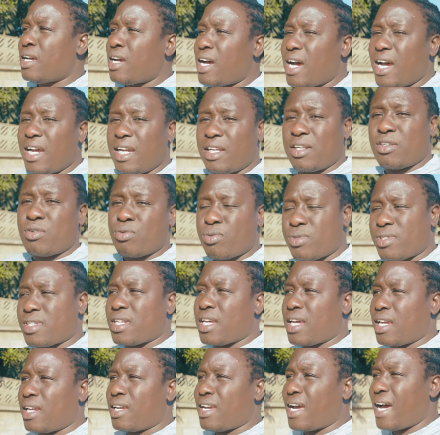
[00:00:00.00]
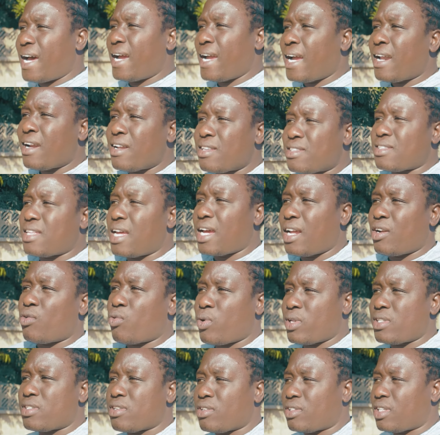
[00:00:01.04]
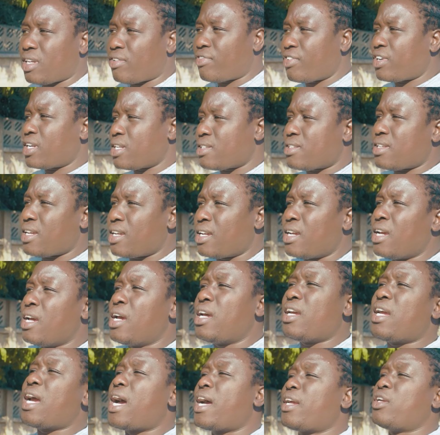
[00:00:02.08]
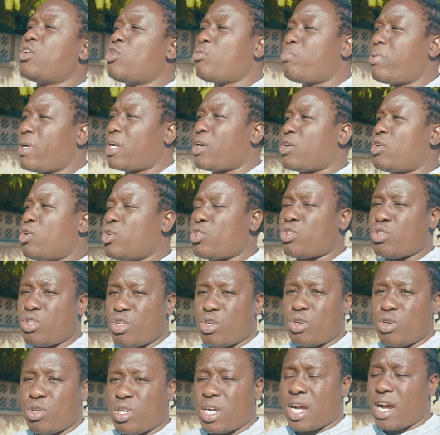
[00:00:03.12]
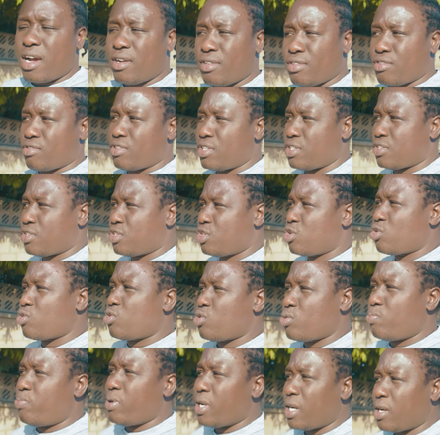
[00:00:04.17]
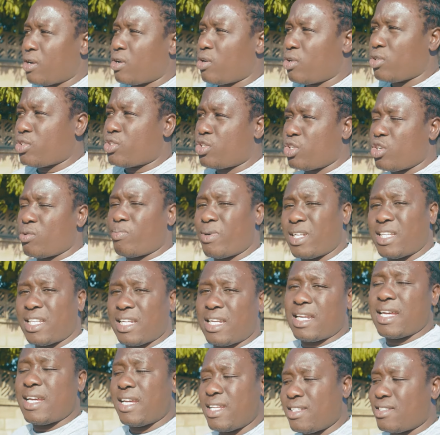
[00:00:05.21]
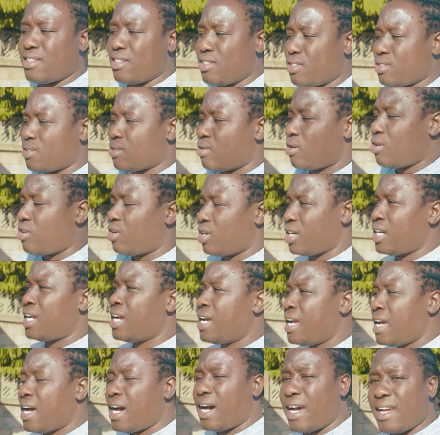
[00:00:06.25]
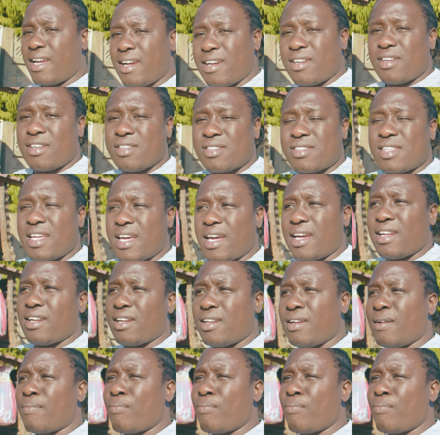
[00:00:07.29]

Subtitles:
I do say, I understand when South Africa say, yeah, you better go to your countries, you better go to your motherlands, and so on. I understand.